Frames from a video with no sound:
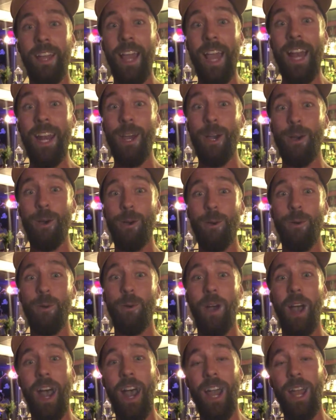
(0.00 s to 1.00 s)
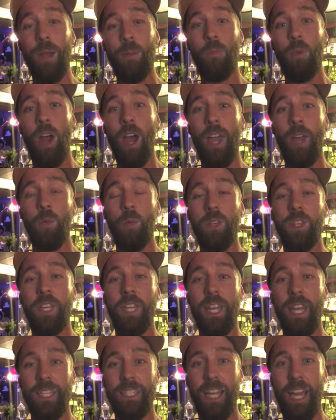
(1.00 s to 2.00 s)
Hello, I am Ryan with
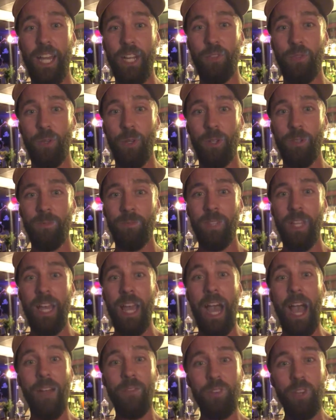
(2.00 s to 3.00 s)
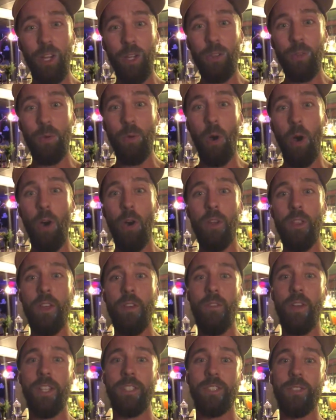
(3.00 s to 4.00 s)
Connect Asheville. I've dug through all the
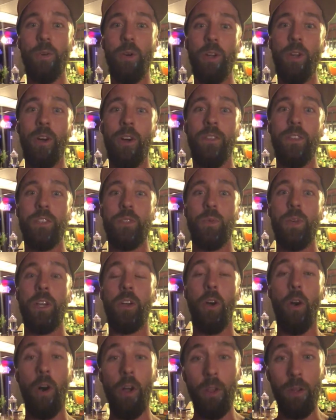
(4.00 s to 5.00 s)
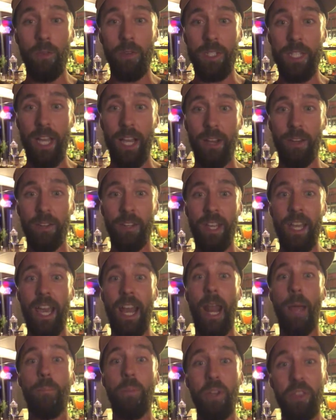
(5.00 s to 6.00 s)
events going on this week all over town,
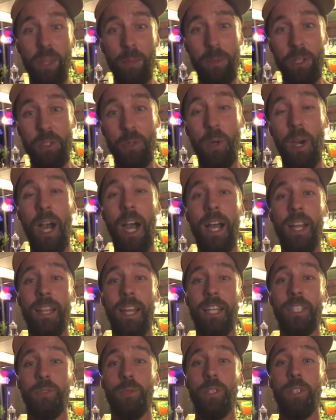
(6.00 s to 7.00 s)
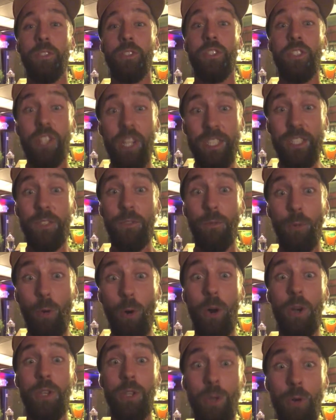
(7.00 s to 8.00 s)
and I put them into a highlights reel just
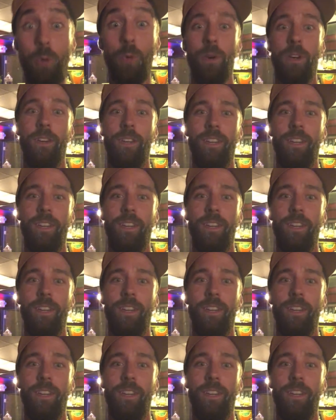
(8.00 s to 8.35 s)
for you.